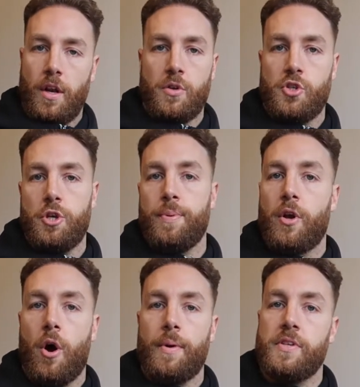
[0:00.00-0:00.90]
stupid
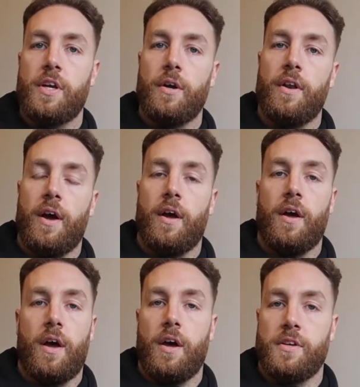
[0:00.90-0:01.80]
comments here and
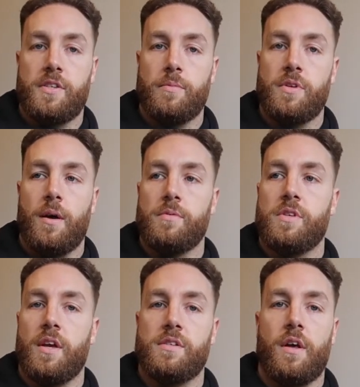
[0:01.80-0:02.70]
there, sometimes
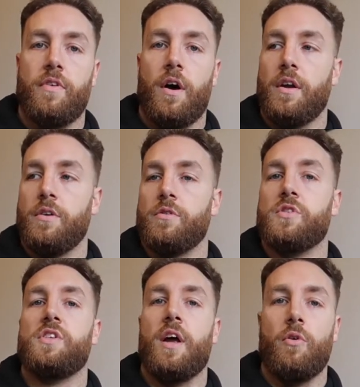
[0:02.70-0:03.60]
say stuff like, oh, you're on
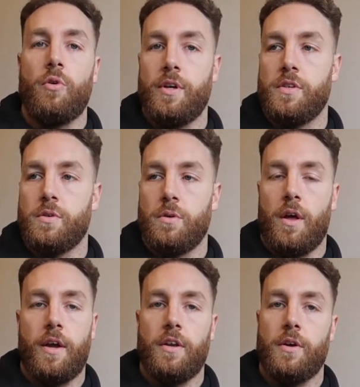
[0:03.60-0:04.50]
steroids, or
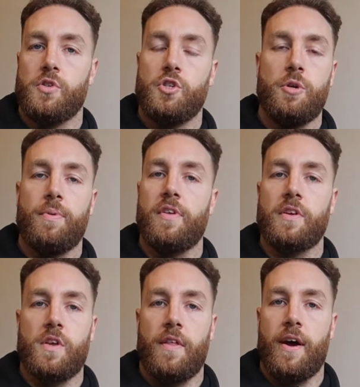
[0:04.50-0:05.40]
like, stupid
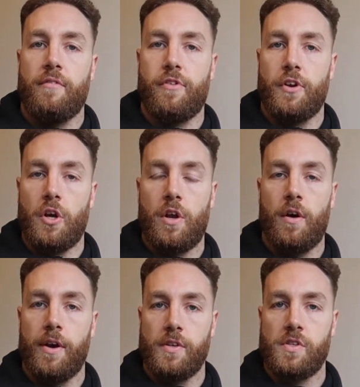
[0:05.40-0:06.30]
things like that in front of your
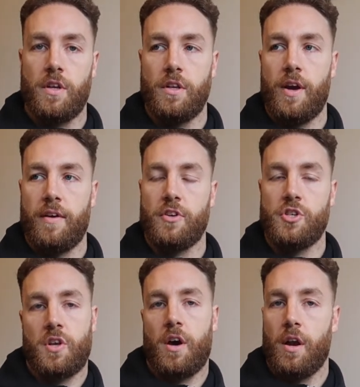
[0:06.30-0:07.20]
clients, and you have to
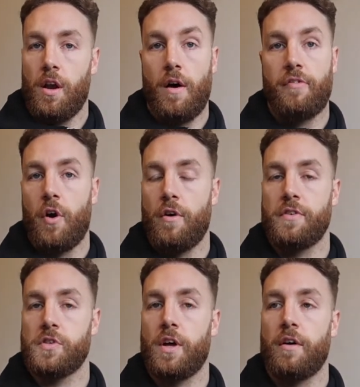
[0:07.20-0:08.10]
just kind of laugh it off
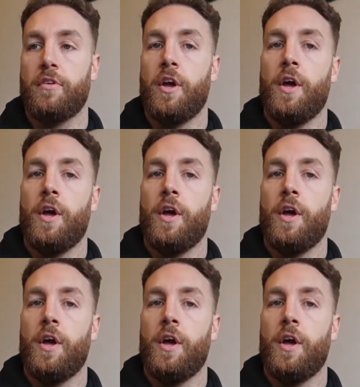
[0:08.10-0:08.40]
and stuff.